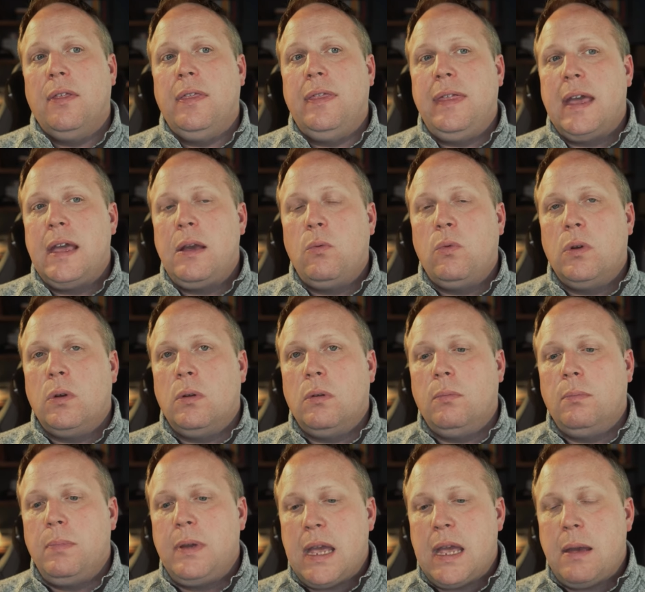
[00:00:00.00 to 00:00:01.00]
they will
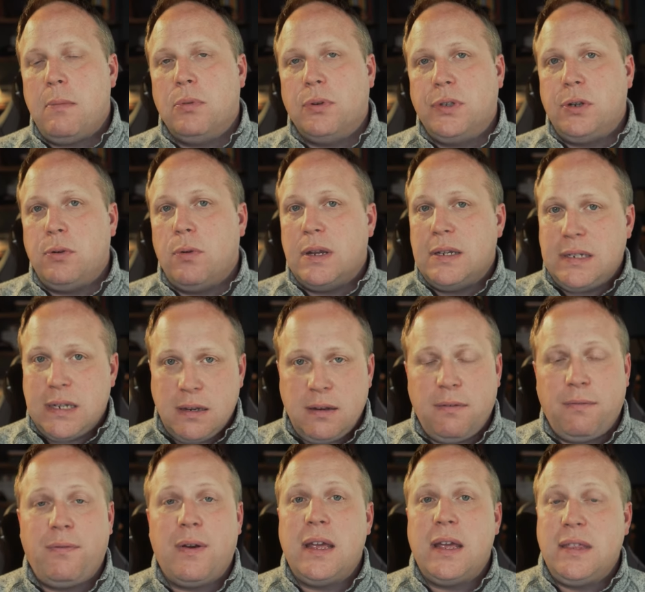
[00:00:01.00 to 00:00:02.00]
be able to
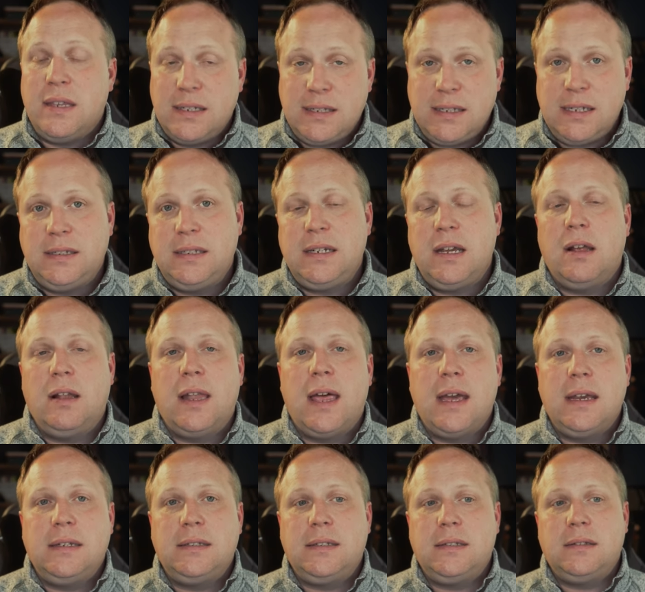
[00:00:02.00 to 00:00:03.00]
identify the CCLI,